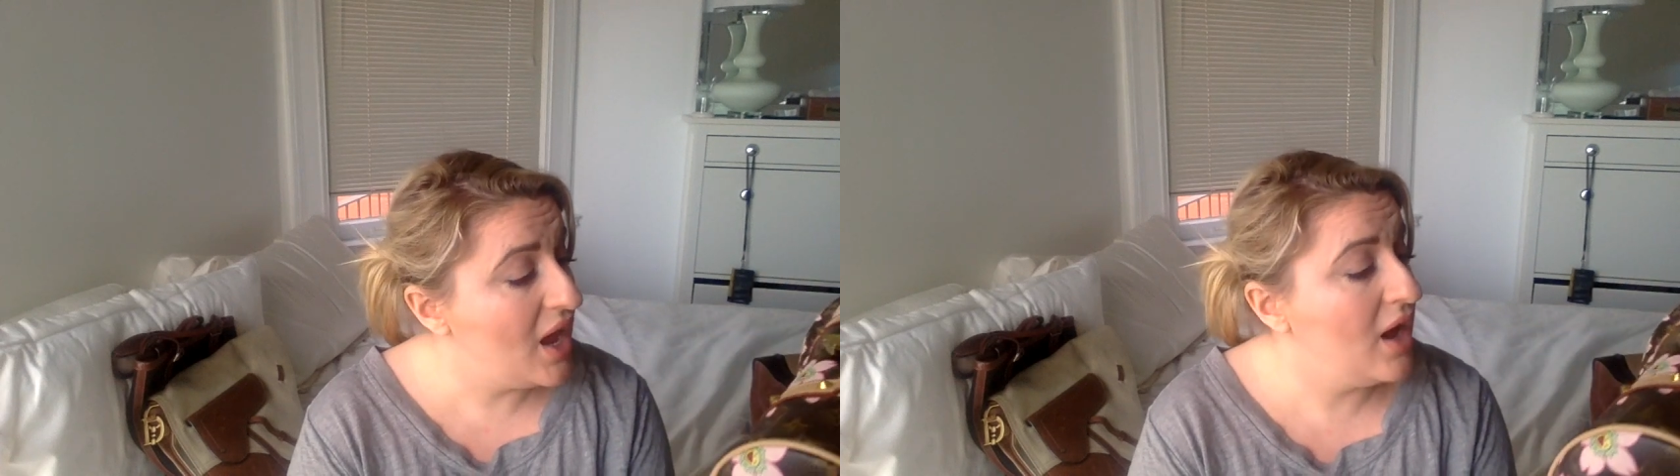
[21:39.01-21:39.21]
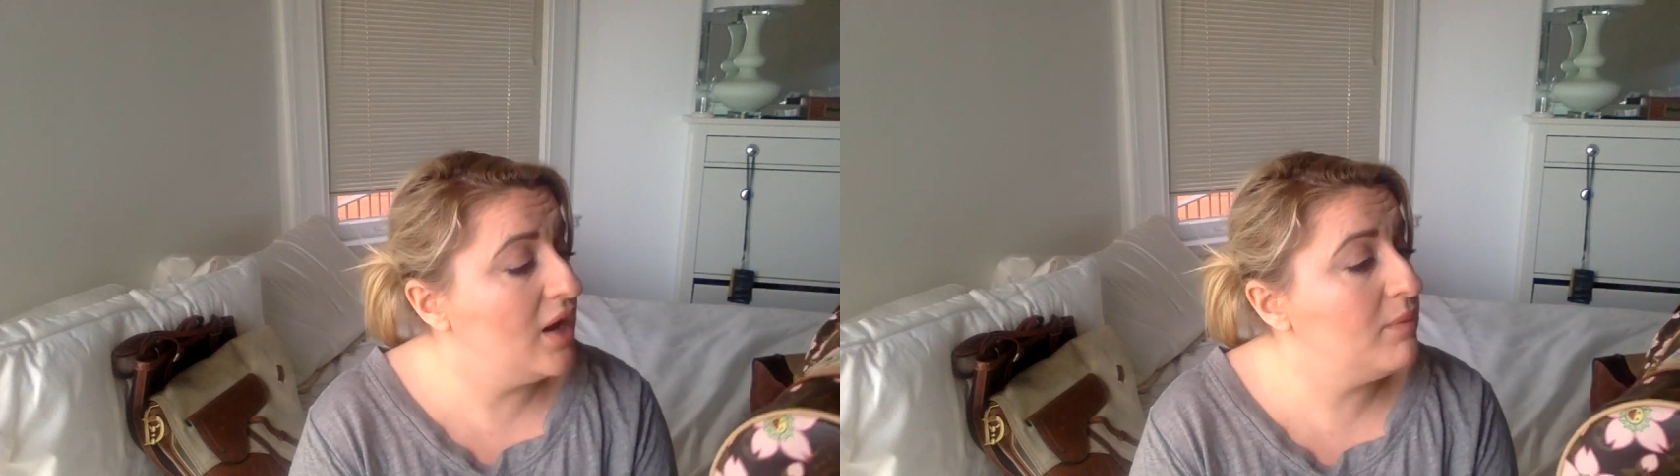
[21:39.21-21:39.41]

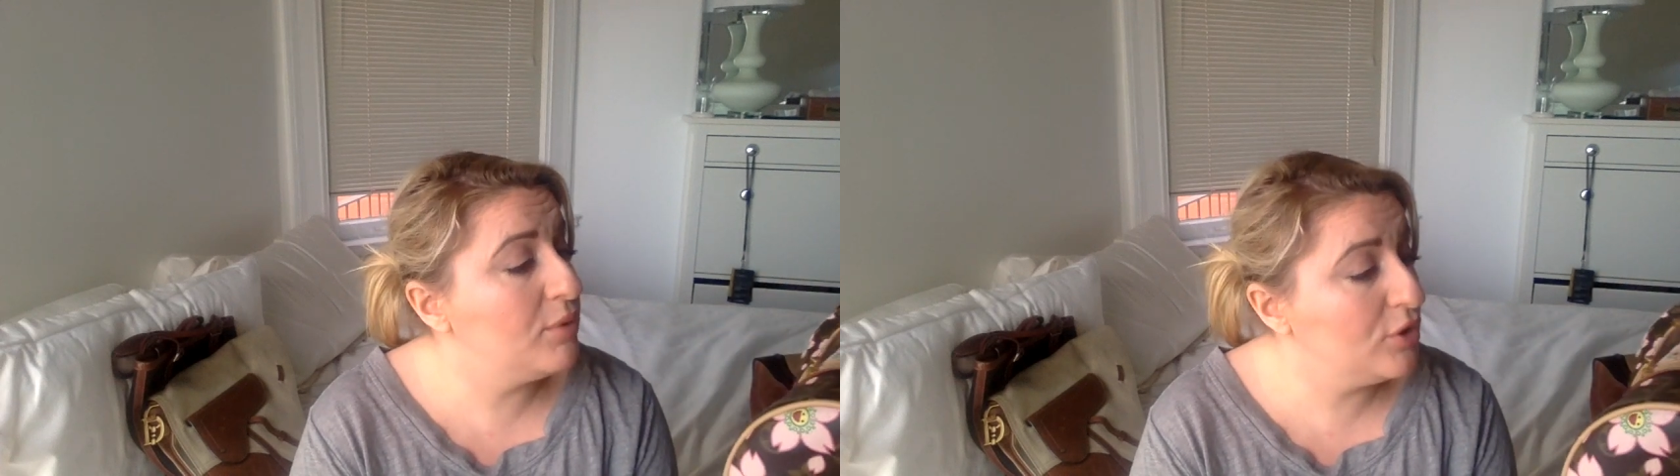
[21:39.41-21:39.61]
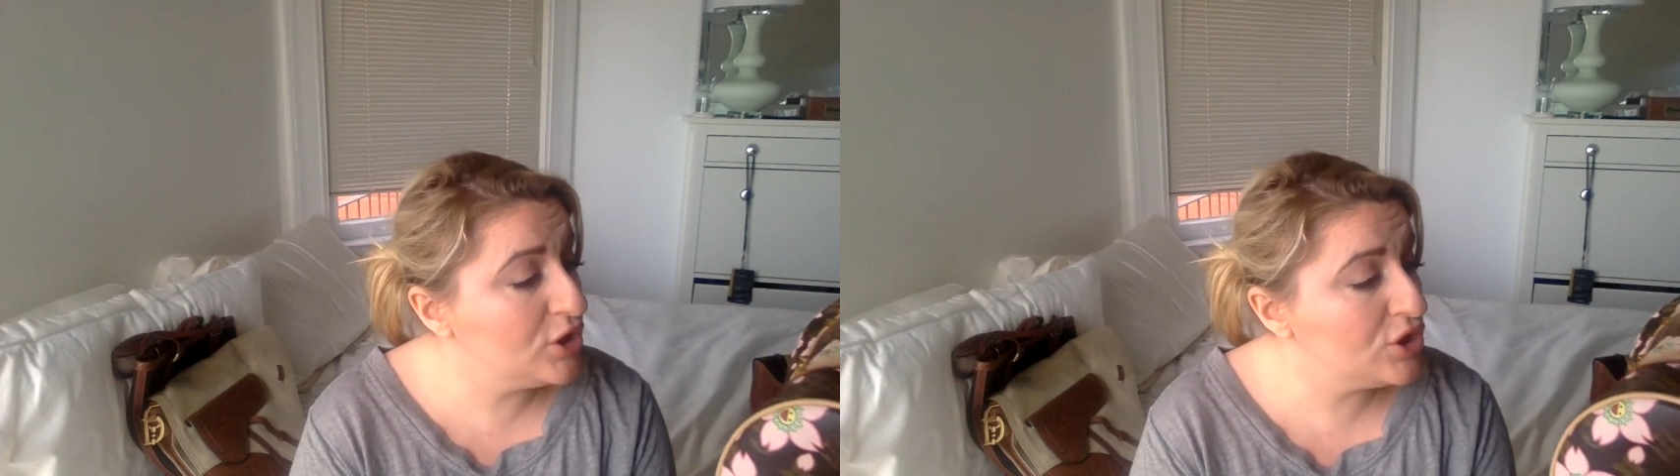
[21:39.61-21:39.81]
And I'm
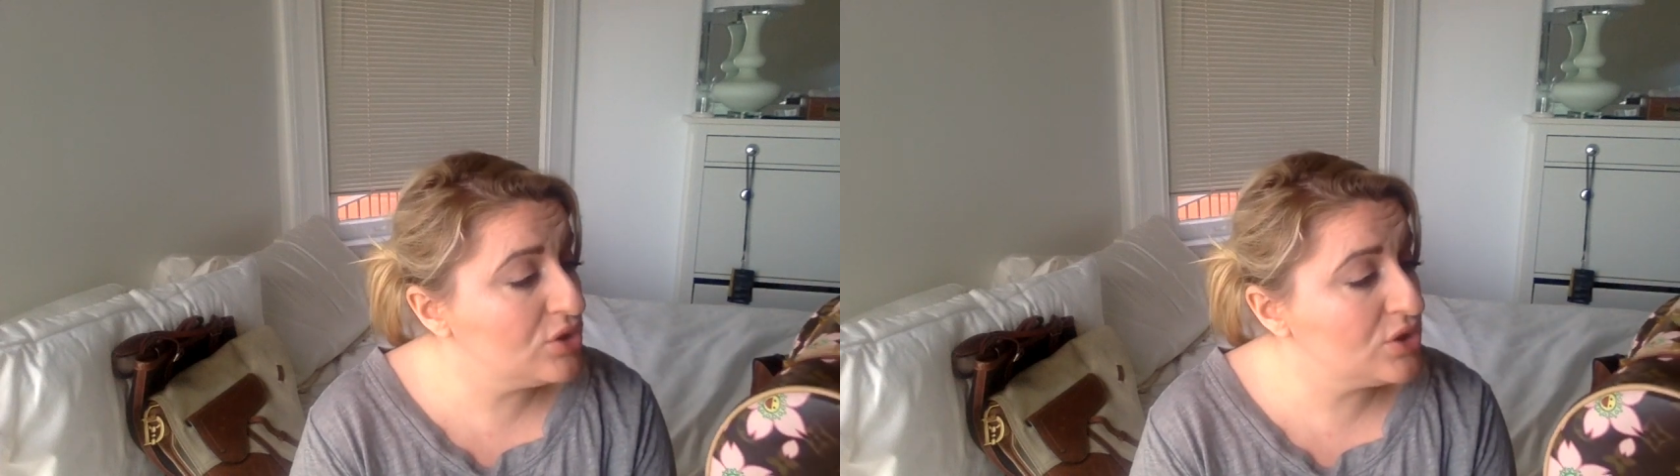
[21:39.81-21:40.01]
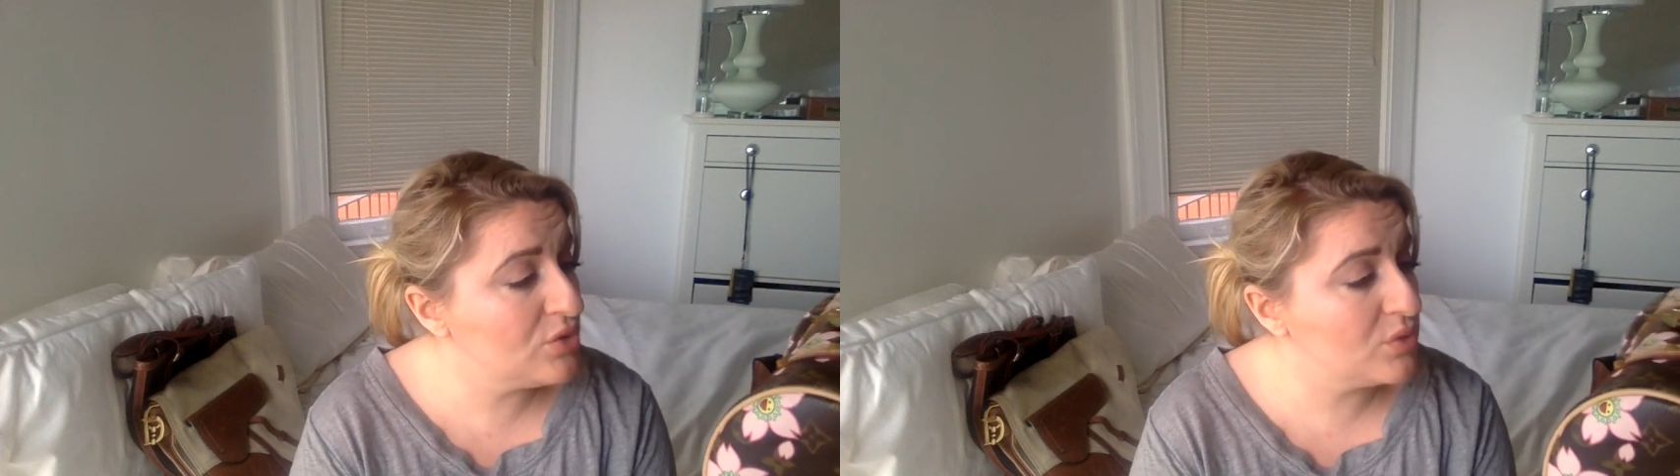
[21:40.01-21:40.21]
pretty sure
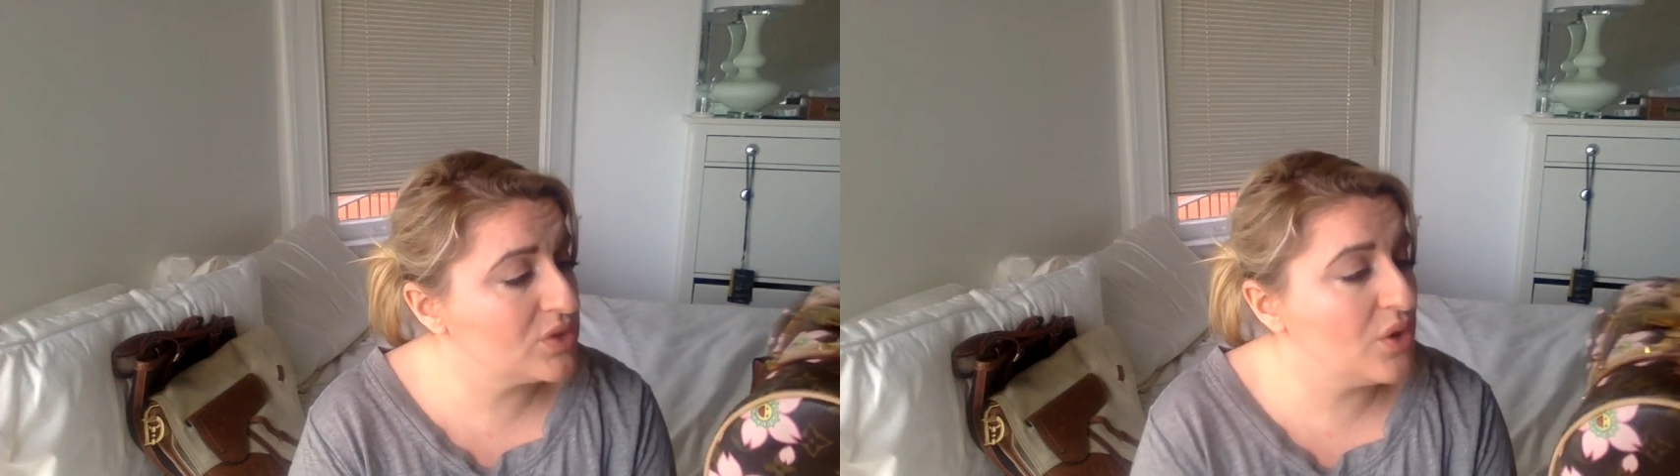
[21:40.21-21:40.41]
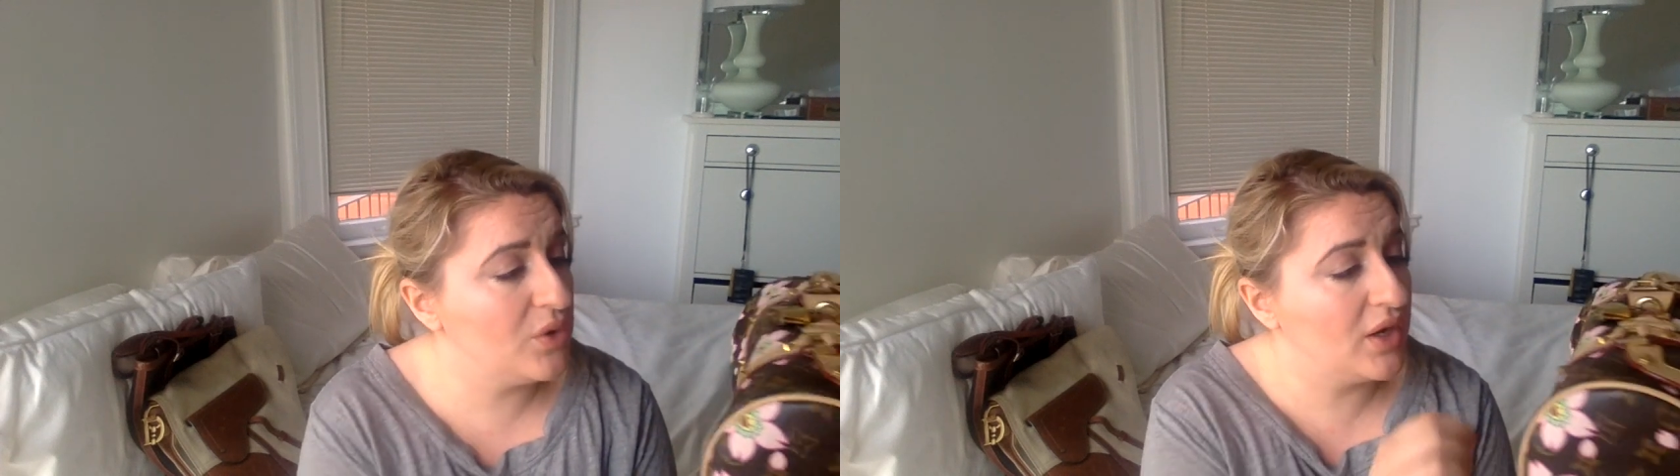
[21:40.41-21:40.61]
this one was
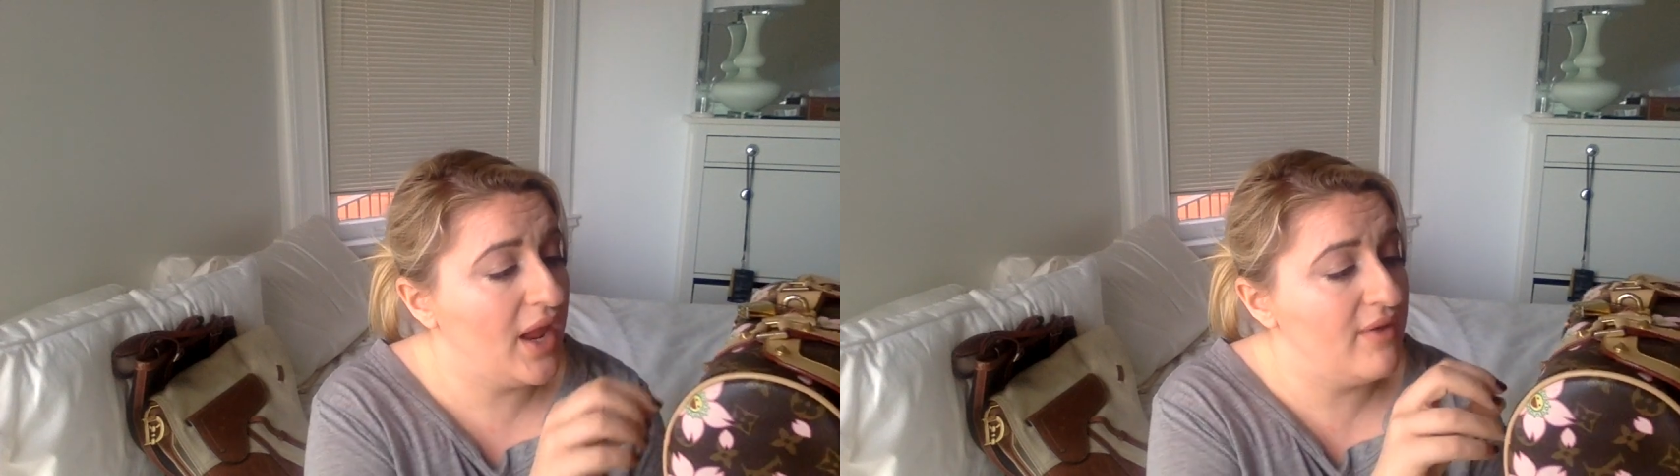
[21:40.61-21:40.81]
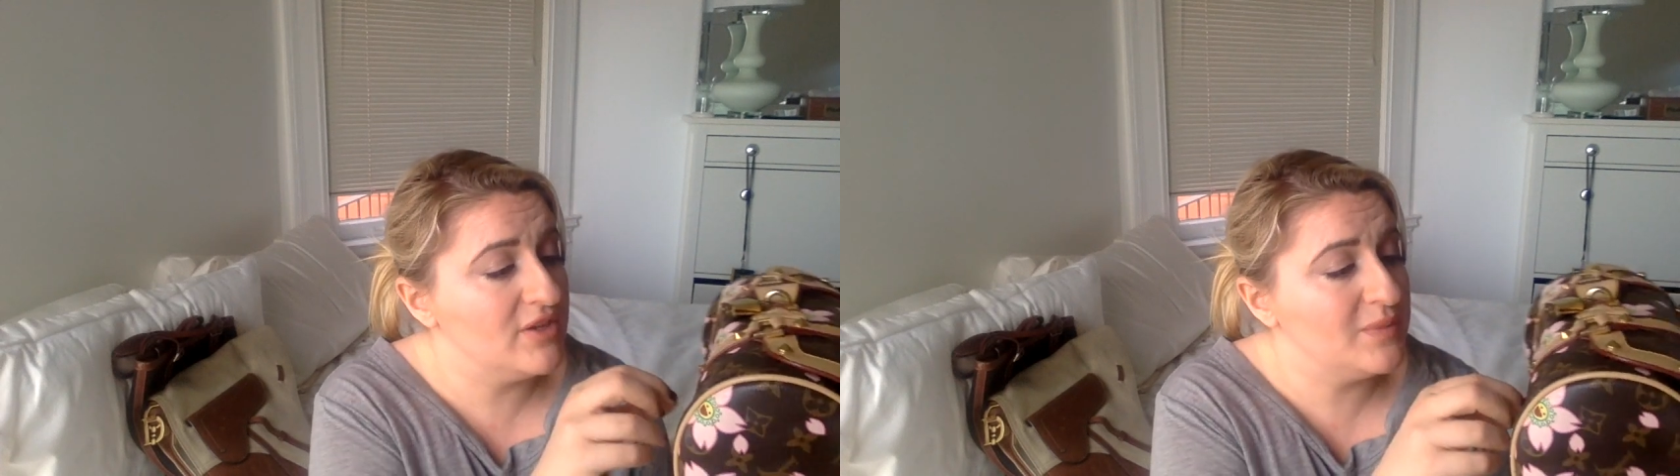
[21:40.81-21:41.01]
coated canvas,